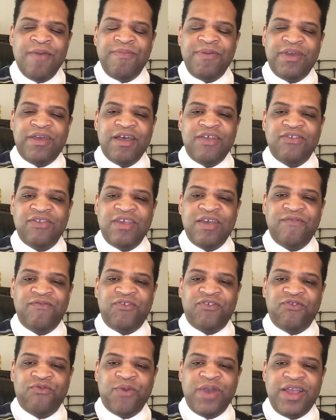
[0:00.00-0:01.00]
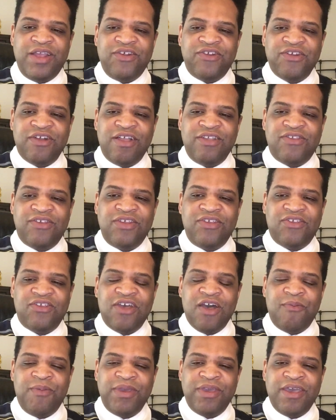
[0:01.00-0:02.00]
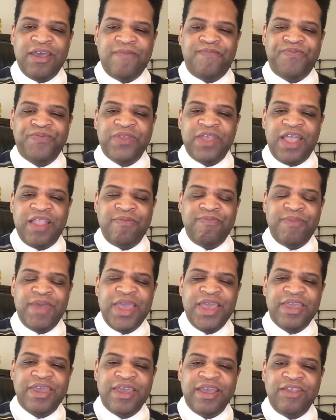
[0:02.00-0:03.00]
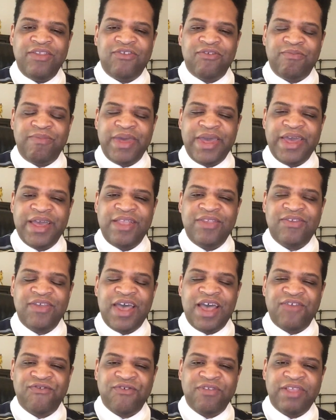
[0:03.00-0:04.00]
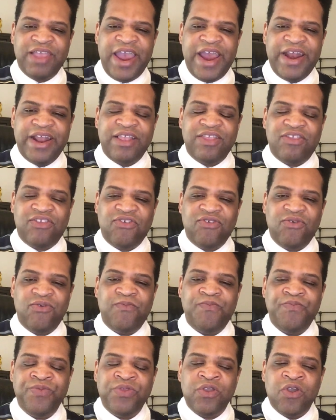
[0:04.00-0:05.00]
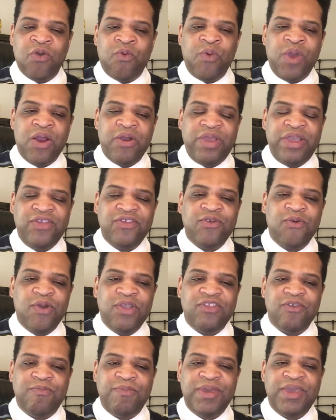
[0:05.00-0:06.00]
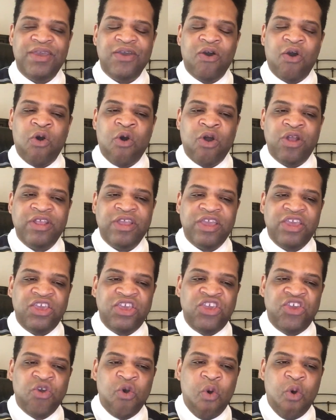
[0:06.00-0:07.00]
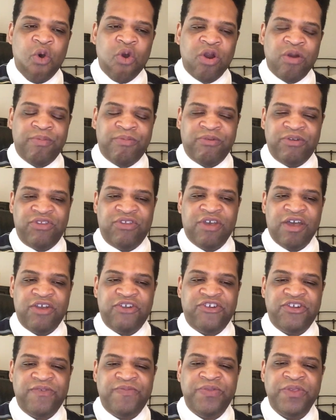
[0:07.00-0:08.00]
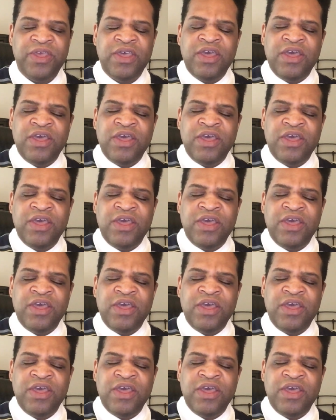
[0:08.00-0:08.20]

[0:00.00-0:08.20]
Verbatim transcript: Because if Dwayne Johnson is coming in and making demands as related to where he's going to be on your production.